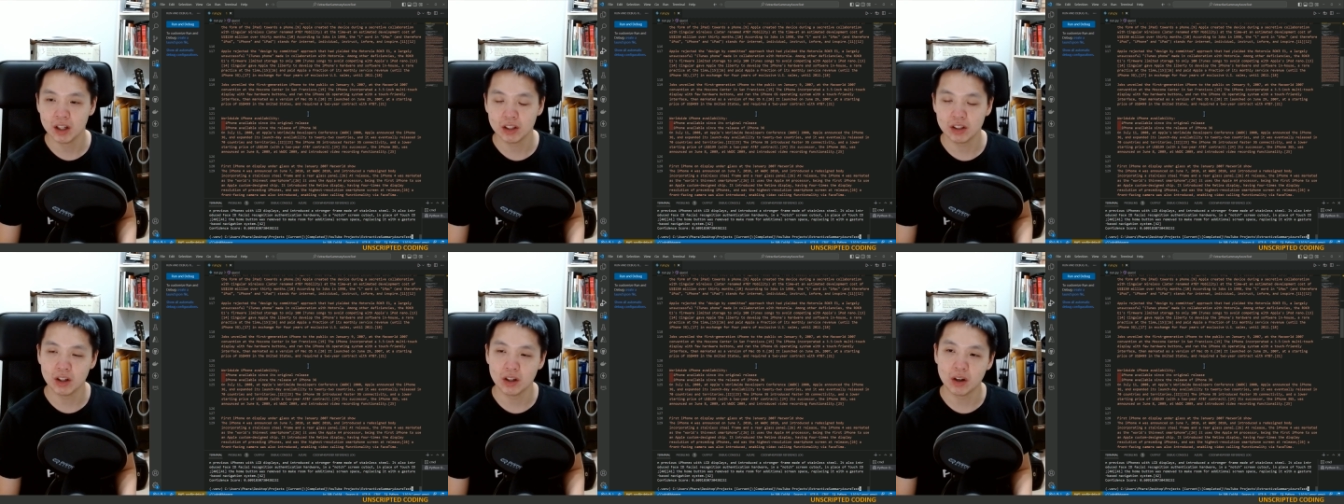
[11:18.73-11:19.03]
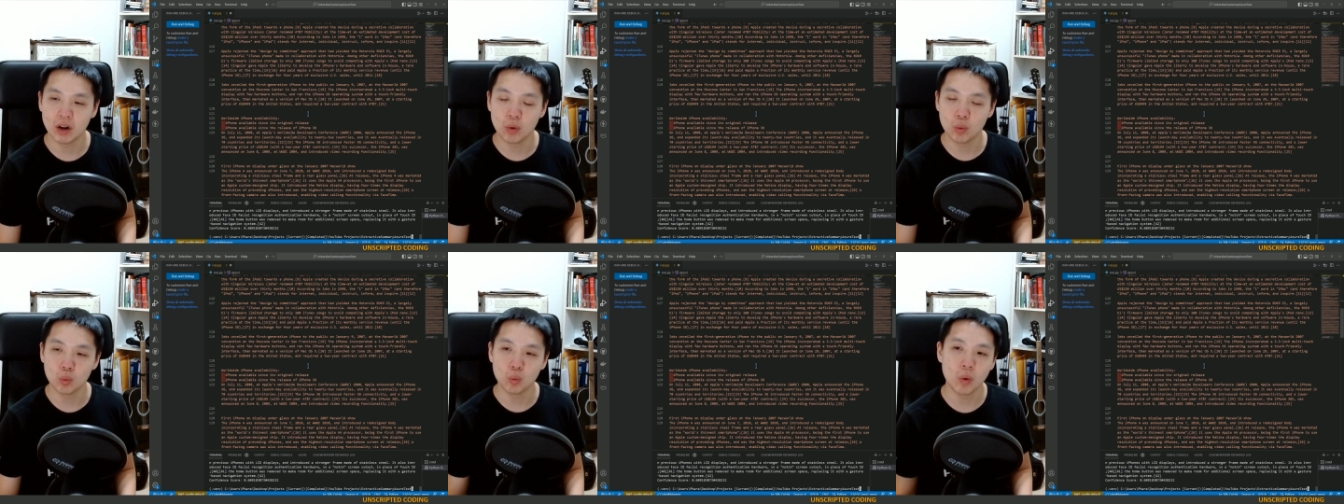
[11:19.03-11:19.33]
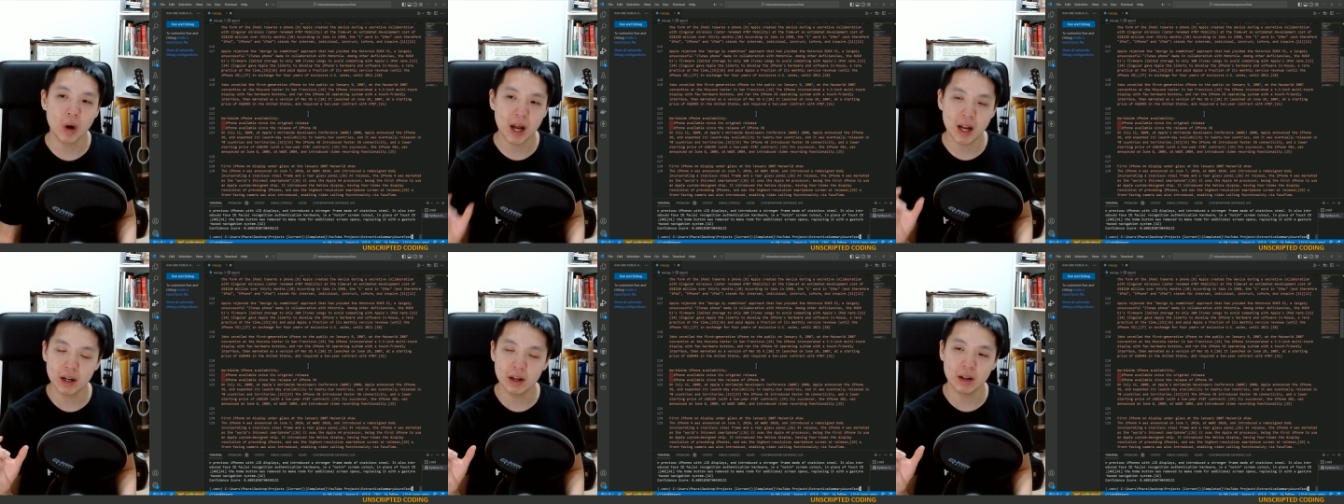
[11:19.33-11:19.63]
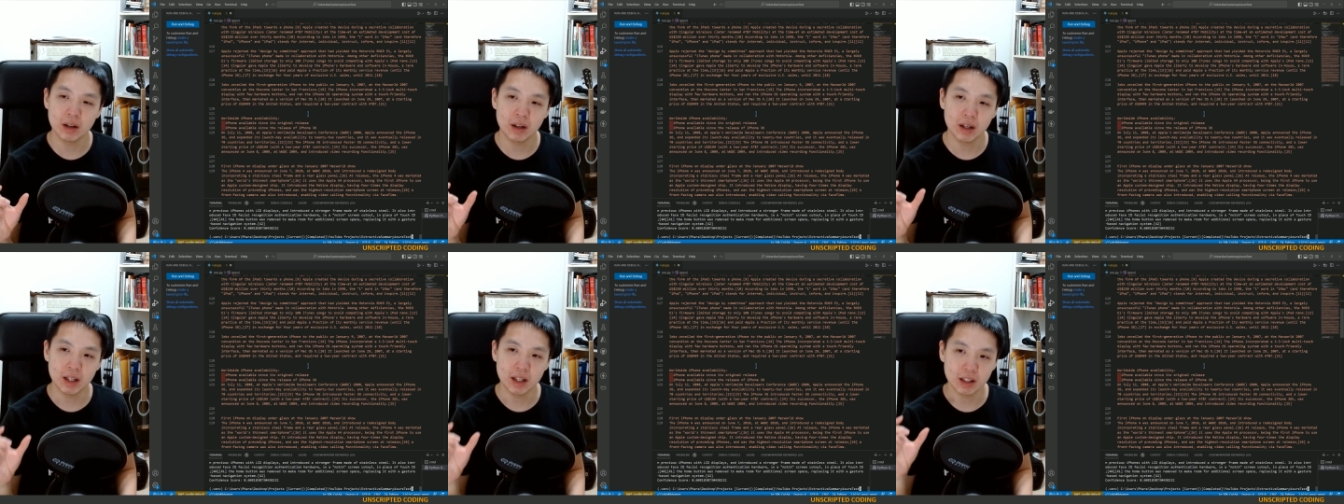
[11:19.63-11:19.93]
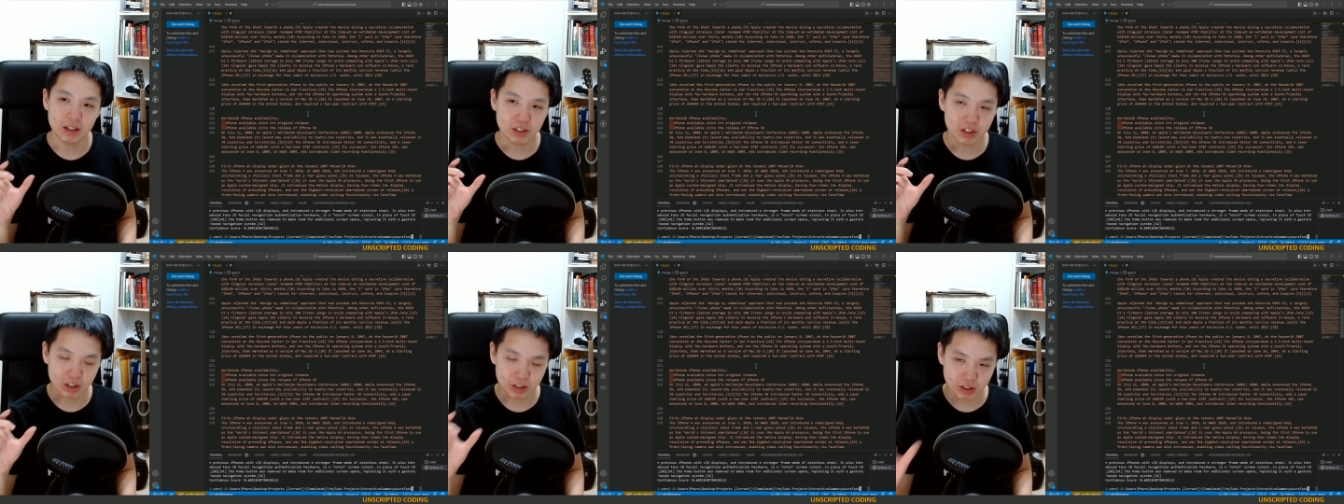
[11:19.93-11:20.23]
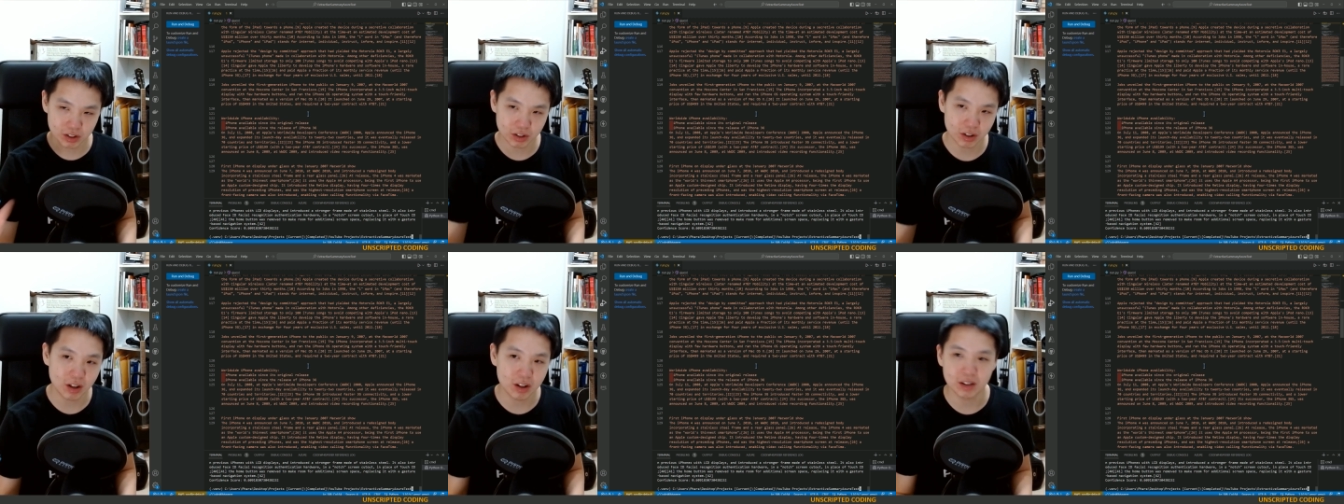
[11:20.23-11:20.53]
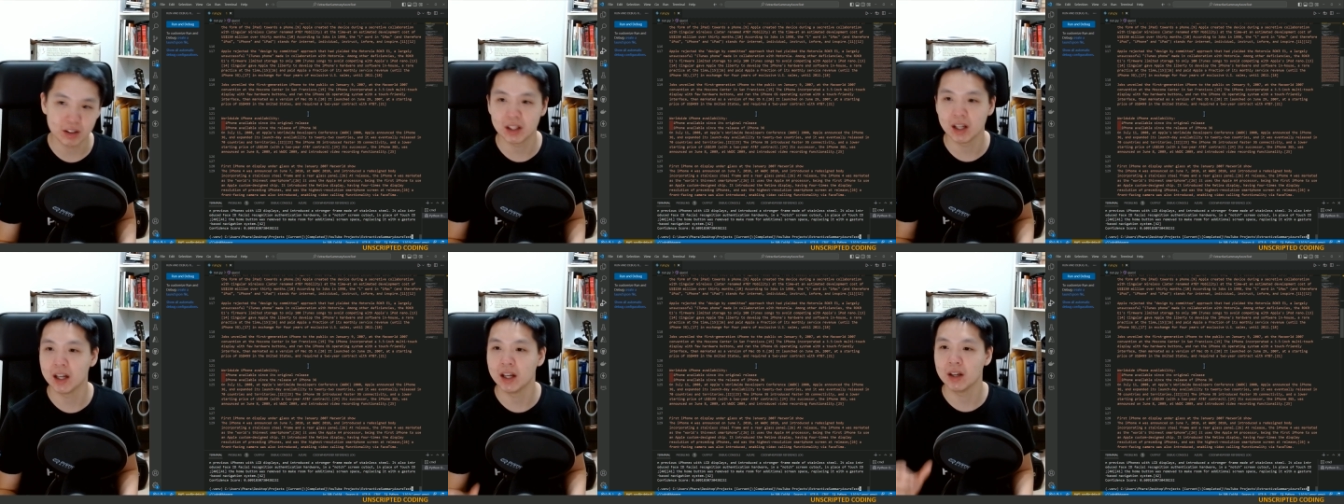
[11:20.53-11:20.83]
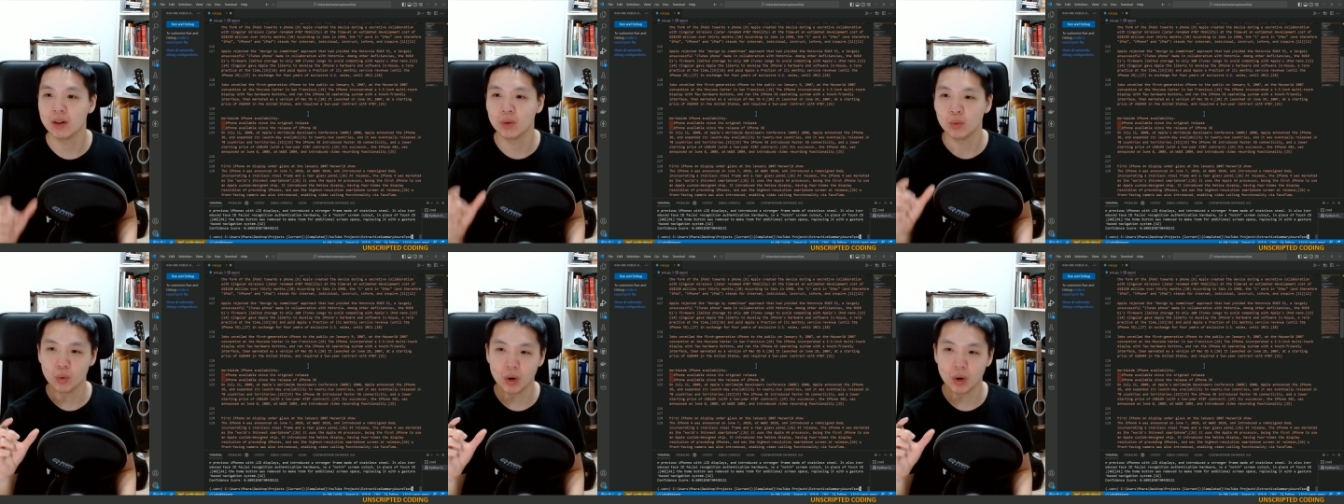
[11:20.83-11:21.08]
You know, when is the start date?